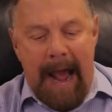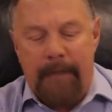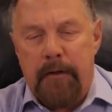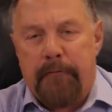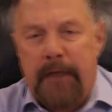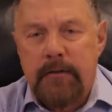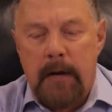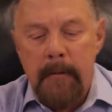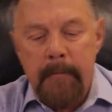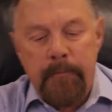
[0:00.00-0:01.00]
And the
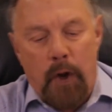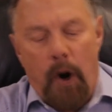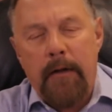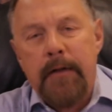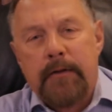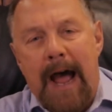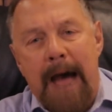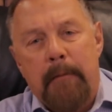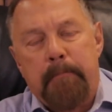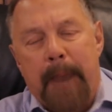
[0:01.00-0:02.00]
feast, during the
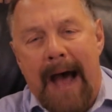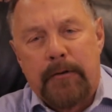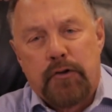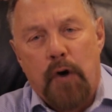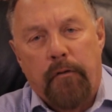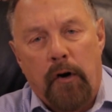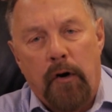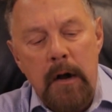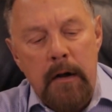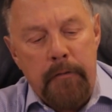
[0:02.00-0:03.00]
time of
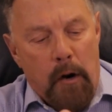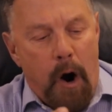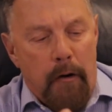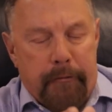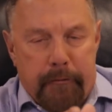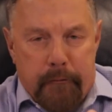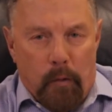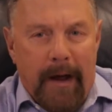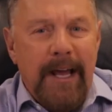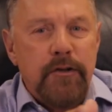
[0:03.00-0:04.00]
Passover, there are
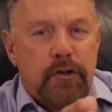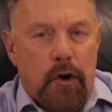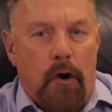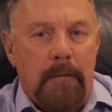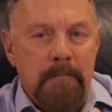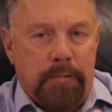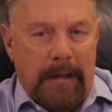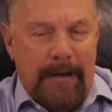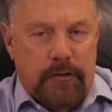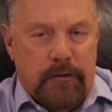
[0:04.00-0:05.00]
three certain
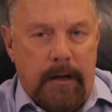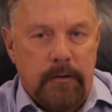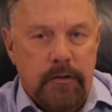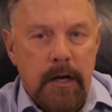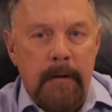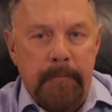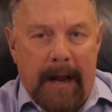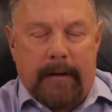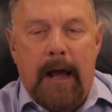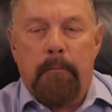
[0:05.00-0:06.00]
blessings
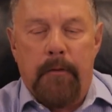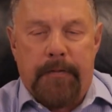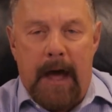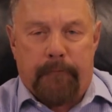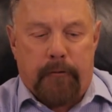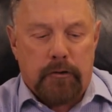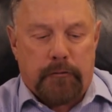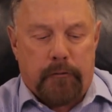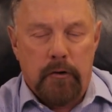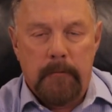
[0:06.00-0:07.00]
that come with that
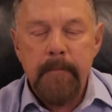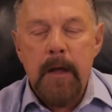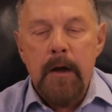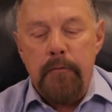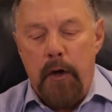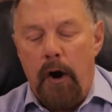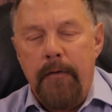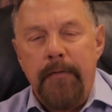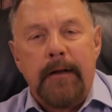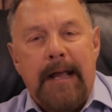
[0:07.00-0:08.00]
first fruit.
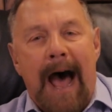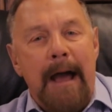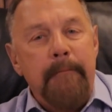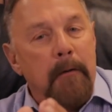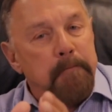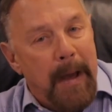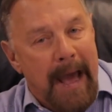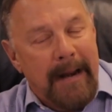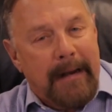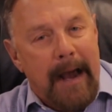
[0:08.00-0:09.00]
During the time of
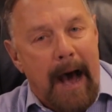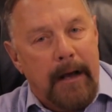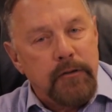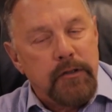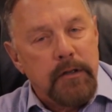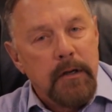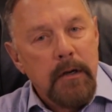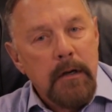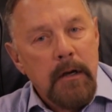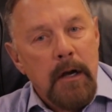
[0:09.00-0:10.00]
Pentecost,
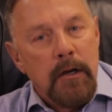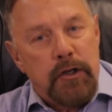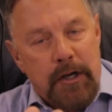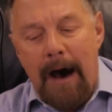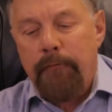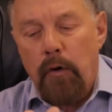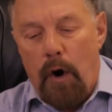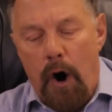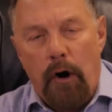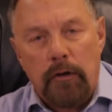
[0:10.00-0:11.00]

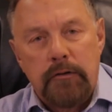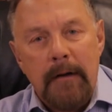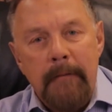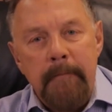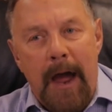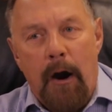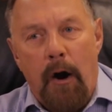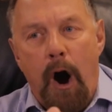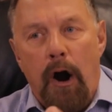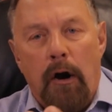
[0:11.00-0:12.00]
Shavuot,
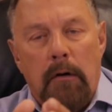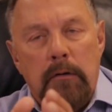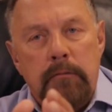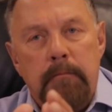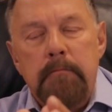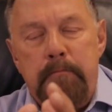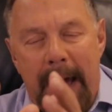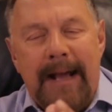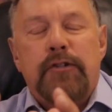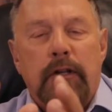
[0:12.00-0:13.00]
there are
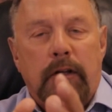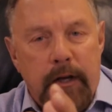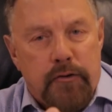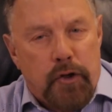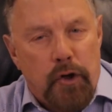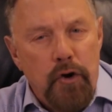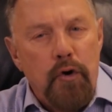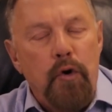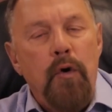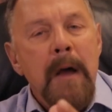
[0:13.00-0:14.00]
basically
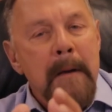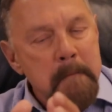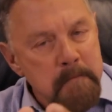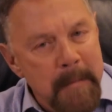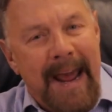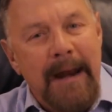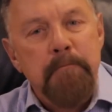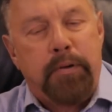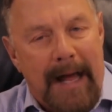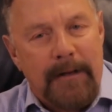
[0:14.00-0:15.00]
two
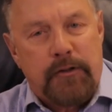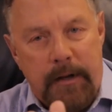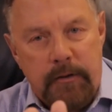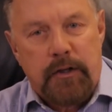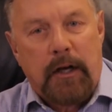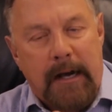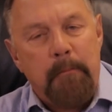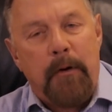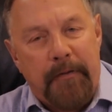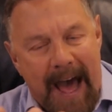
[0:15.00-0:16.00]
main blessings that
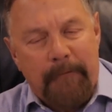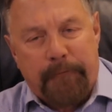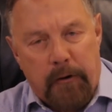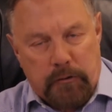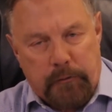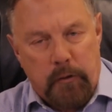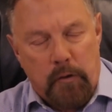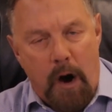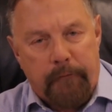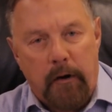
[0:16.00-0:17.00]
come with that first
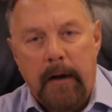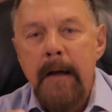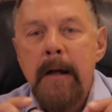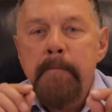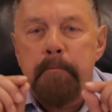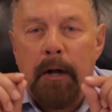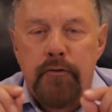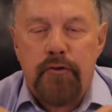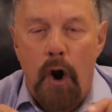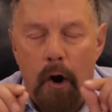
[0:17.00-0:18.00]
fruit offering.
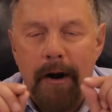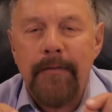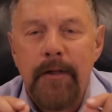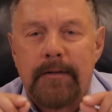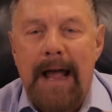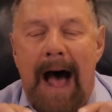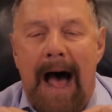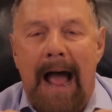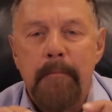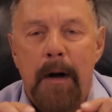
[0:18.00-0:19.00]
But during the
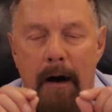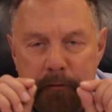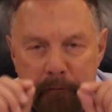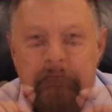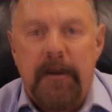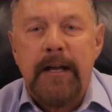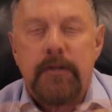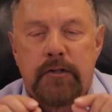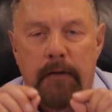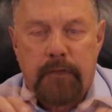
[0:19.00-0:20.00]
time of the
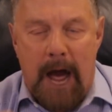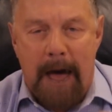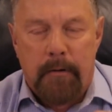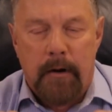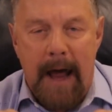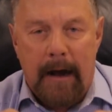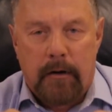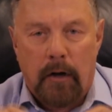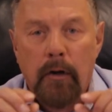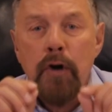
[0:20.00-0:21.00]
Feast of
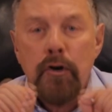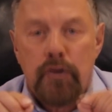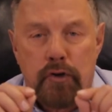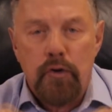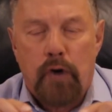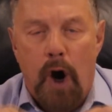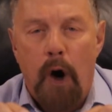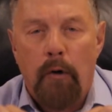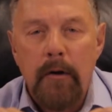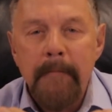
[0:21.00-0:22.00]
Tabernacle,
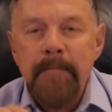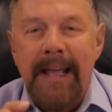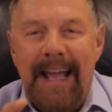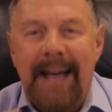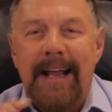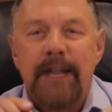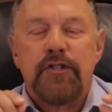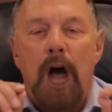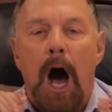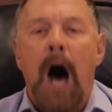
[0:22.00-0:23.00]
Sukkot, it
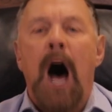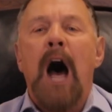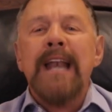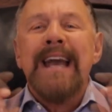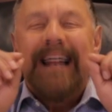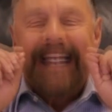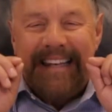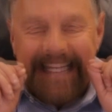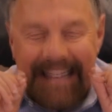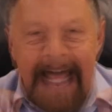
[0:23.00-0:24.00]
is
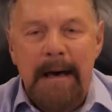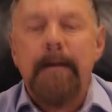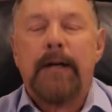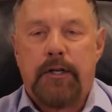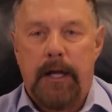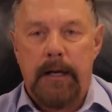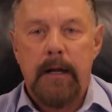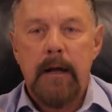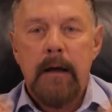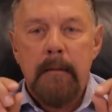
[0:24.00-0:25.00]

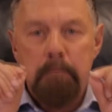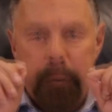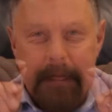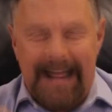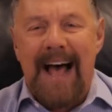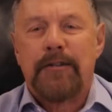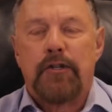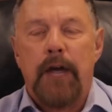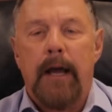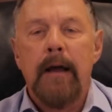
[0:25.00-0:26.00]
unlimited
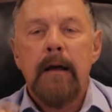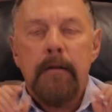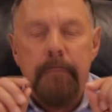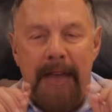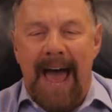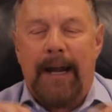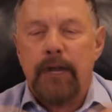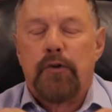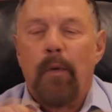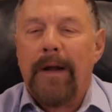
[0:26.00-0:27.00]
blessing that
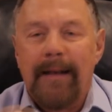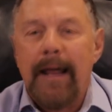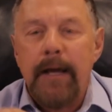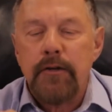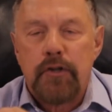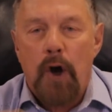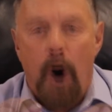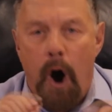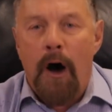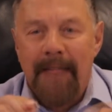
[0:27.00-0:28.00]
is released
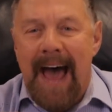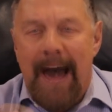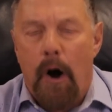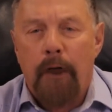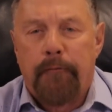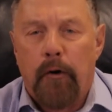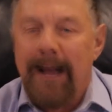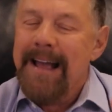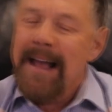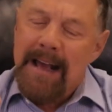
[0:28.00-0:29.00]
on that
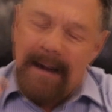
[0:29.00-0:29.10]
offering.